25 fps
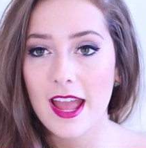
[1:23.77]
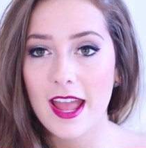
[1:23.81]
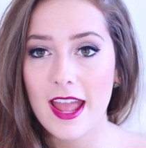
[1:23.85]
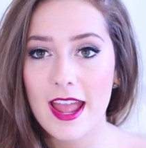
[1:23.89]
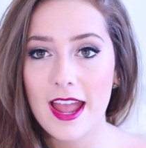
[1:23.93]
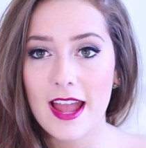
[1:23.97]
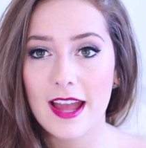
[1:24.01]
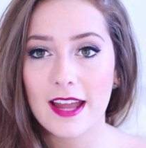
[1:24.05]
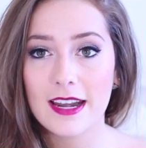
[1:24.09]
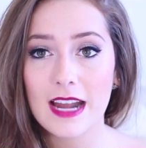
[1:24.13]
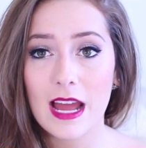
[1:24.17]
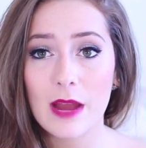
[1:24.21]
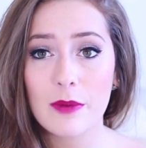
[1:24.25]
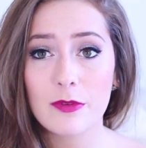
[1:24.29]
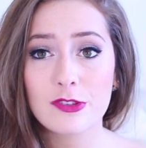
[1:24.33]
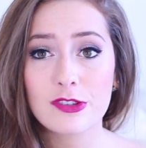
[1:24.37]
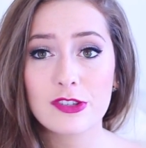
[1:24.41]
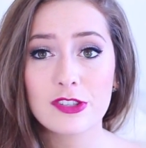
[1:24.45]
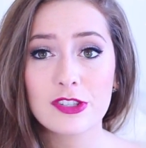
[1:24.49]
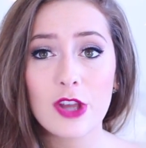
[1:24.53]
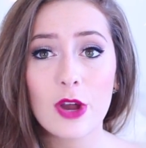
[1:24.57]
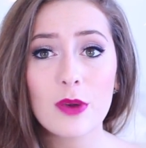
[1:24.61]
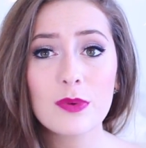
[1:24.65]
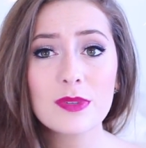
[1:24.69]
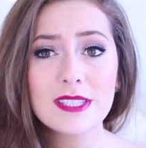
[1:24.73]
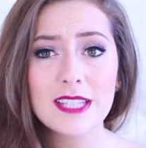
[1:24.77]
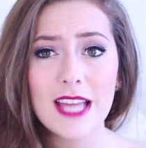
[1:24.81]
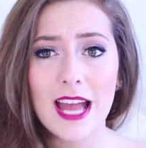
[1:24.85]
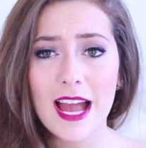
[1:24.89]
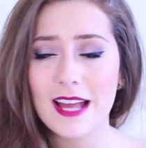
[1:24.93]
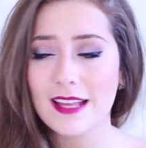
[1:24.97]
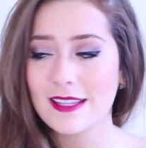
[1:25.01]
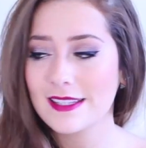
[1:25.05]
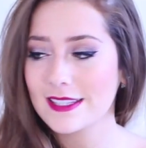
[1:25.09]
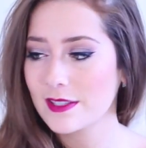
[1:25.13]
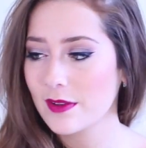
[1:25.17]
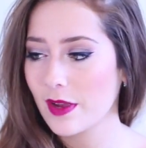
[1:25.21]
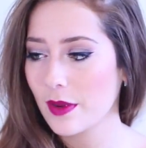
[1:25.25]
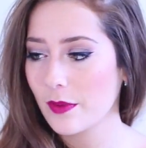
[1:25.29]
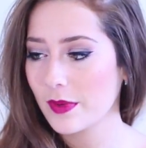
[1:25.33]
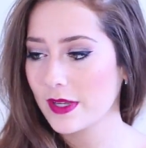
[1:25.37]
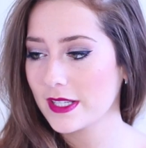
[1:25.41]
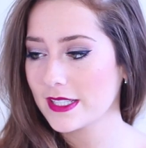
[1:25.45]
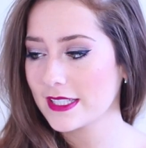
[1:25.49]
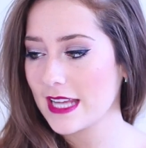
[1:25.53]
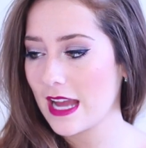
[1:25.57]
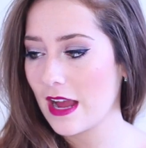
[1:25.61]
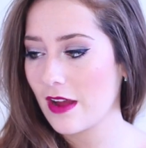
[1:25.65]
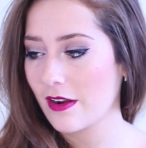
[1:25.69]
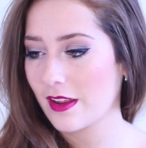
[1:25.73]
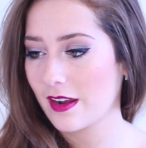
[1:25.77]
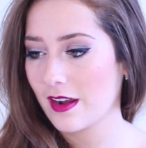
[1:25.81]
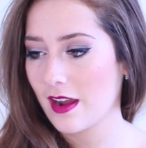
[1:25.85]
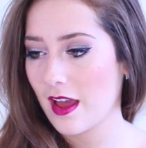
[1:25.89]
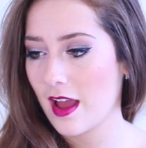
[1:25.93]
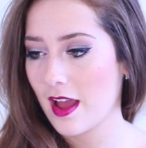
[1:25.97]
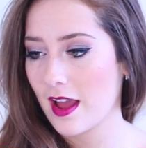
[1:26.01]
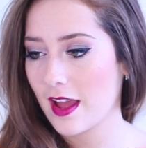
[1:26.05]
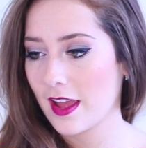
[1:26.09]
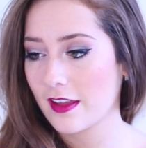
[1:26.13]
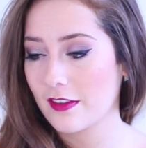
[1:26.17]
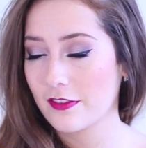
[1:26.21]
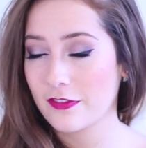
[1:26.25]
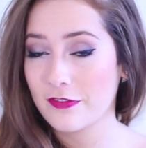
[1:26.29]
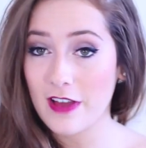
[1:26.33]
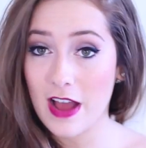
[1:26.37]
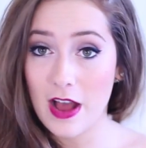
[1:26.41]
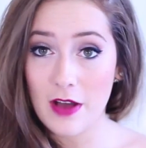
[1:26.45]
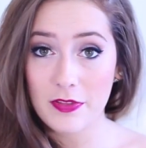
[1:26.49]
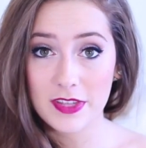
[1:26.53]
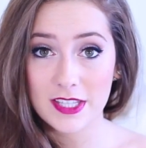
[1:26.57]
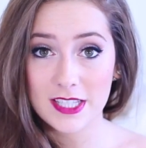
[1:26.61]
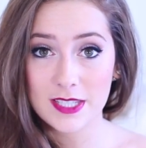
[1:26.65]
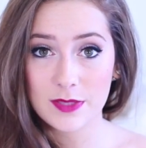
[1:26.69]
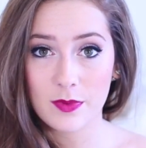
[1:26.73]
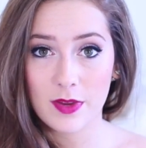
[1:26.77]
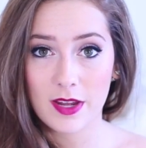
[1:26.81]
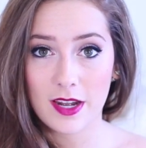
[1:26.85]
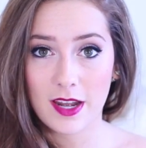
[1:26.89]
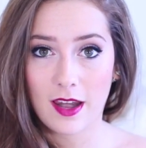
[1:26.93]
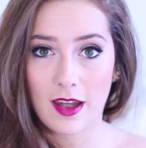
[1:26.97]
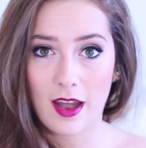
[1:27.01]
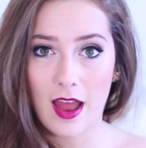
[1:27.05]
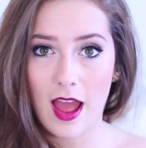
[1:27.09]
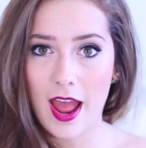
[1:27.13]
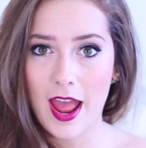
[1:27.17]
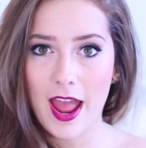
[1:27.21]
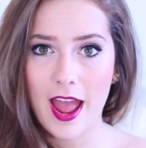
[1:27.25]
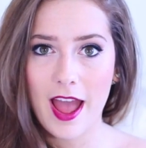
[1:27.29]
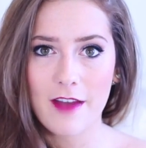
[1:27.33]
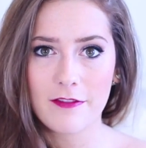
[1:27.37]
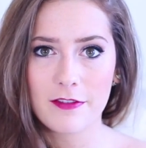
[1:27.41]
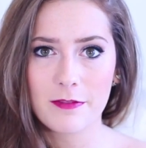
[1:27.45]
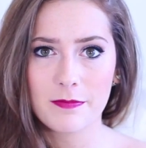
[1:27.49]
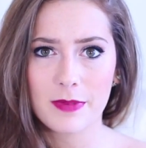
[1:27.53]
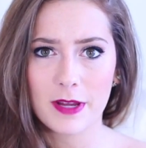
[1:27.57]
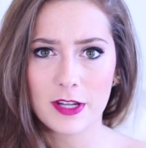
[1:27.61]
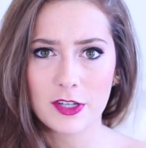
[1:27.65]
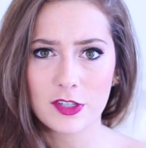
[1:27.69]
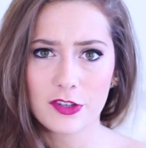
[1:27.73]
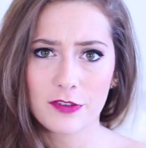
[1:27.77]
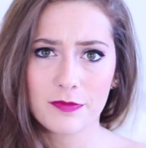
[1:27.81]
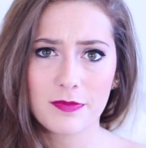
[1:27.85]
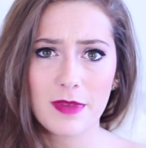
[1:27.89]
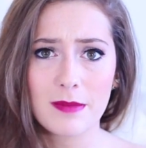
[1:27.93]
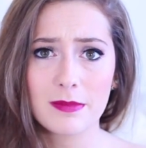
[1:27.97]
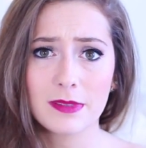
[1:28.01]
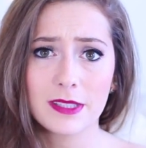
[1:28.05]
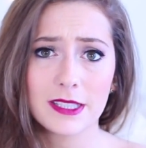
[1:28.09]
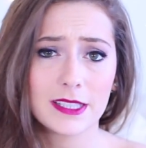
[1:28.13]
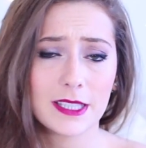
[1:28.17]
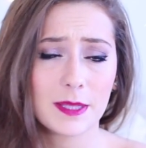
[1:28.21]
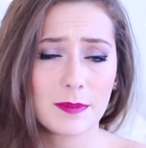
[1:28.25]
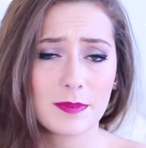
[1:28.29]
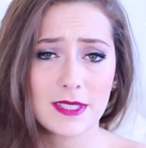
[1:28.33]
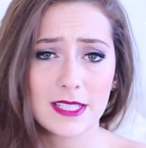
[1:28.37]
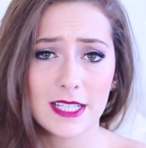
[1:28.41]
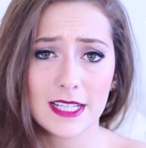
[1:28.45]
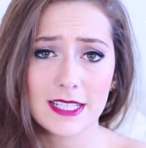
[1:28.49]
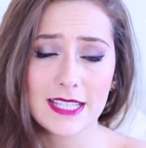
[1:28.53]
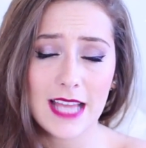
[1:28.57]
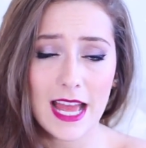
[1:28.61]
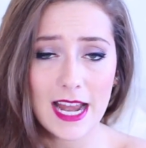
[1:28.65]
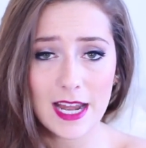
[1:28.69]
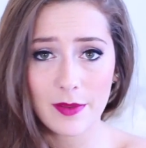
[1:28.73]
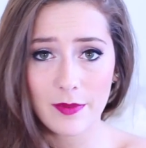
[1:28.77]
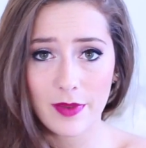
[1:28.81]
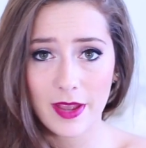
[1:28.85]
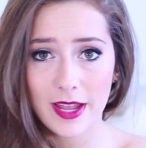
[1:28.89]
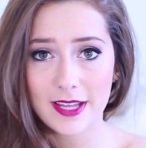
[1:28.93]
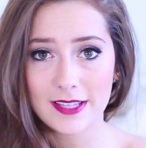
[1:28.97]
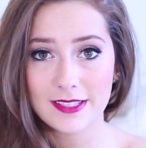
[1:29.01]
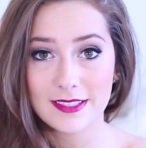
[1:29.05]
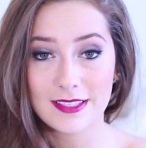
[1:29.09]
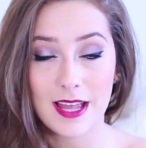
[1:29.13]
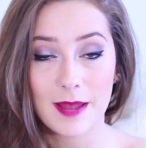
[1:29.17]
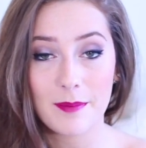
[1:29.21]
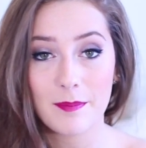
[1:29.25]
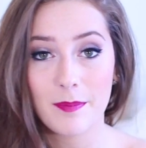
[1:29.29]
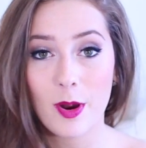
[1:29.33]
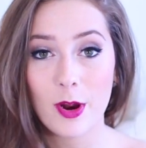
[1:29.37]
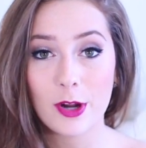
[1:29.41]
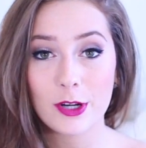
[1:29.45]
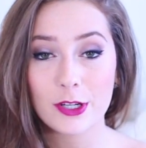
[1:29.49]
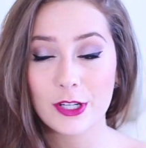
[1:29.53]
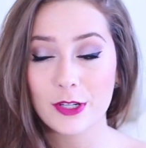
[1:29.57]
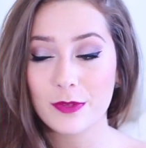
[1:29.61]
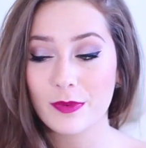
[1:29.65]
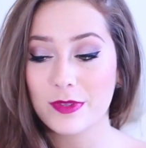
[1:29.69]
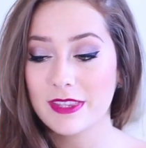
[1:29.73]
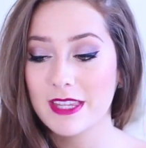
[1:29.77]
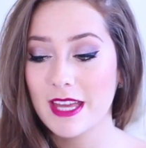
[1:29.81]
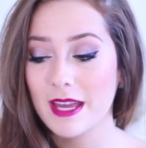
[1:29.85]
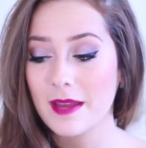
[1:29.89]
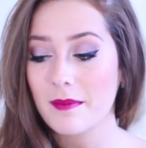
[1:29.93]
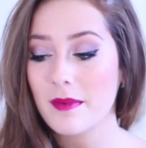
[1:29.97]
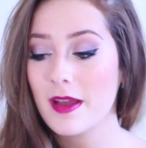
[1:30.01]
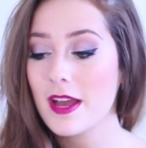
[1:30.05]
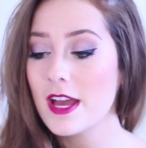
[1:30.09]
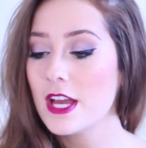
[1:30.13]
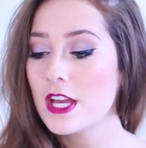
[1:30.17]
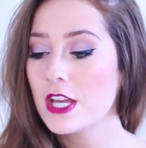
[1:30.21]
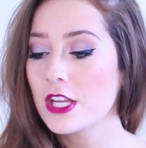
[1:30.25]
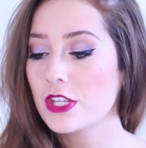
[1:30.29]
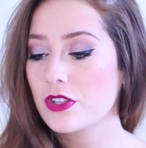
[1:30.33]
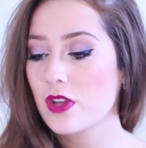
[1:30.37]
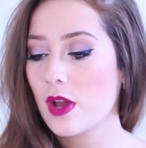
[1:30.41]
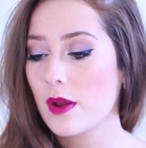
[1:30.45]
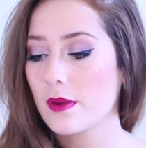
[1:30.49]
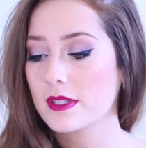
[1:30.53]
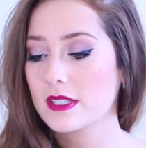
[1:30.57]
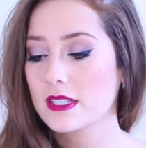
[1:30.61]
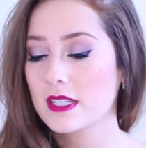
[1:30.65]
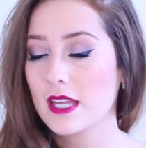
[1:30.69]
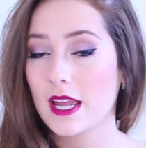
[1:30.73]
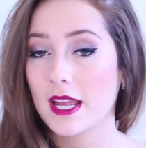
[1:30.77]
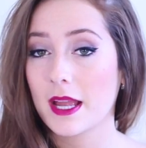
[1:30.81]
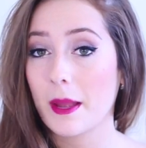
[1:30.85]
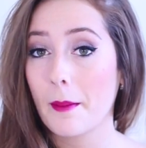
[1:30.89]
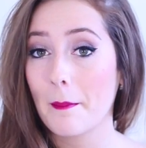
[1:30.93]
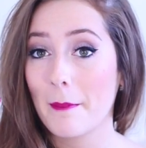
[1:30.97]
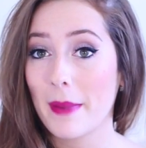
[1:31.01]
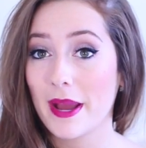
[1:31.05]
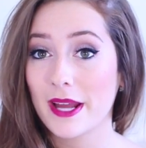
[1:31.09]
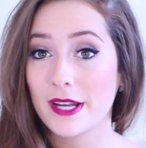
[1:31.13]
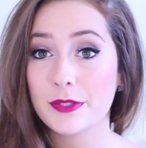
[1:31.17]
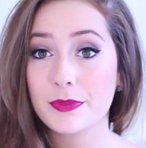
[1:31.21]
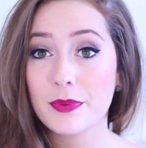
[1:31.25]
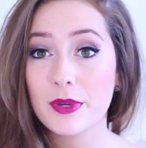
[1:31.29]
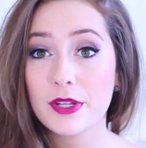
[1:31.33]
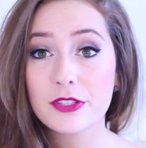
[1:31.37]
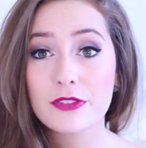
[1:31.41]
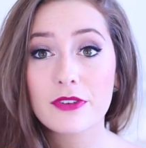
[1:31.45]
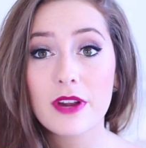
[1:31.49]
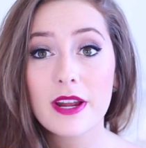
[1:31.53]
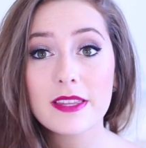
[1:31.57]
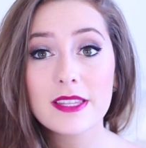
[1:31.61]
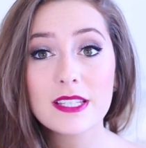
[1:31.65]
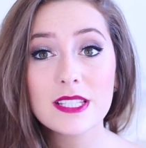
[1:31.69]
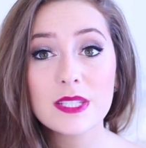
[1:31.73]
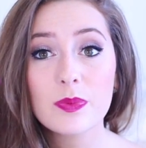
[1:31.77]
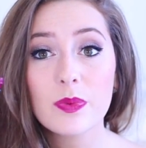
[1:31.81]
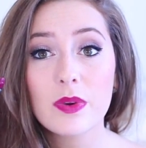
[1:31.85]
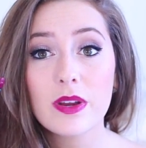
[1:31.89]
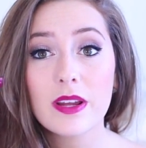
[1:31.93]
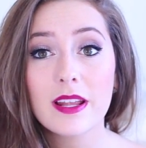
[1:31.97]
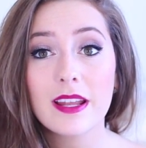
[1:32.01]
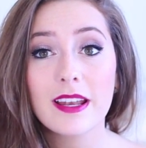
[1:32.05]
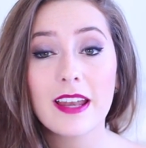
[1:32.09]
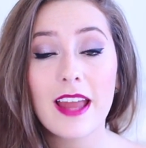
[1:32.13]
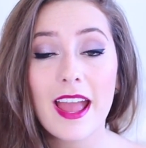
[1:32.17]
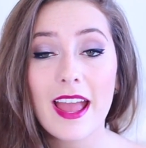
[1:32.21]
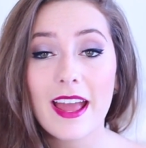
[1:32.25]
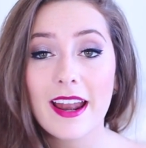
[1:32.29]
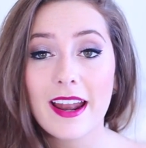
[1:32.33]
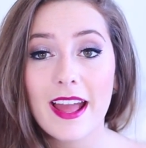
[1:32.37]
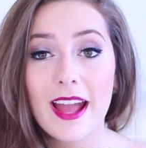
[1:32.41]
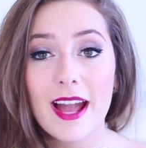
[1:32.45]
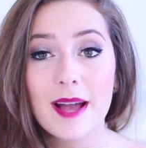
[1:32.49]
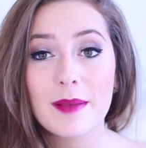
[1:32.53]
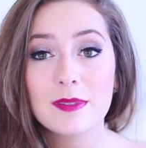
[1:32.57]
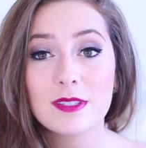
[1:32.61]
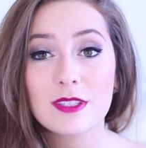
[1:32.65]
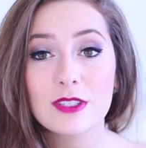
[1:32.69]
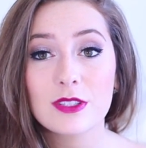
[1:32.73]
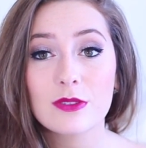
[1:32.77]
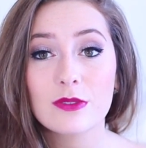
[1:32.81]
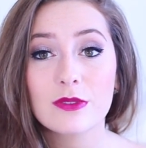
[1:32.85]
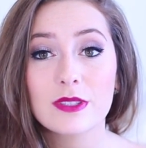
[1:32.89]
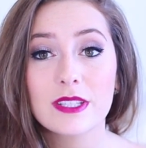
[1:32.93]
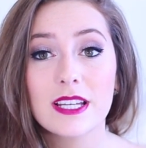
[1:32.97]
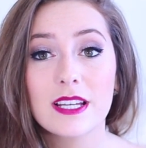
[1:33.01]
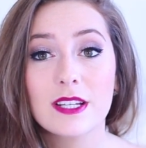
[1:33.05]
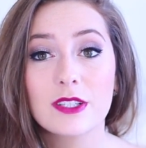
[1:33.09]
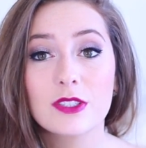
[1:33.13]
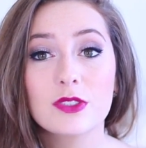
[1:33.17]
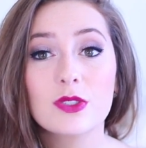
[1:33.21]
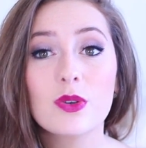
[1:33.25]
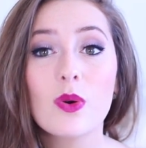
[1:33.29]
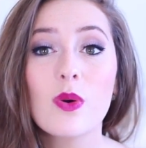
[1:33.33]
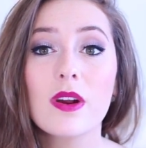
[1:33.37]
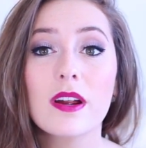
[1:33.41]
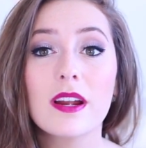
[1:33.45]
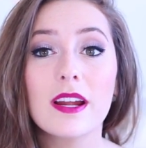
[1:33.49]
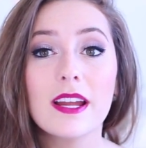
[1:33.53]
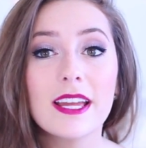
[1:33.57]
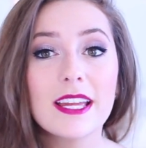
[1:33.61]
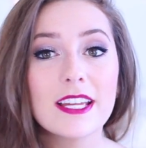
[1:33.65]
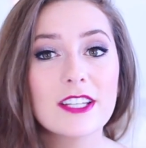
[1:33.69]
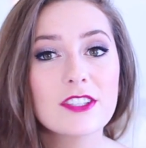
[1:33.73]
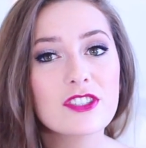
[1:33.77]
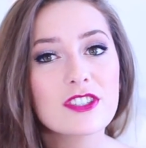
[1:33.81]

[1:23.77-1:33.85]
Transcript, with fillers: and I was so sad so I went down and I found this one and I have a bunch of Maybelline lipsticks anyway because I'm partnered with them so I was like might as well try this one and I absolutely adore it.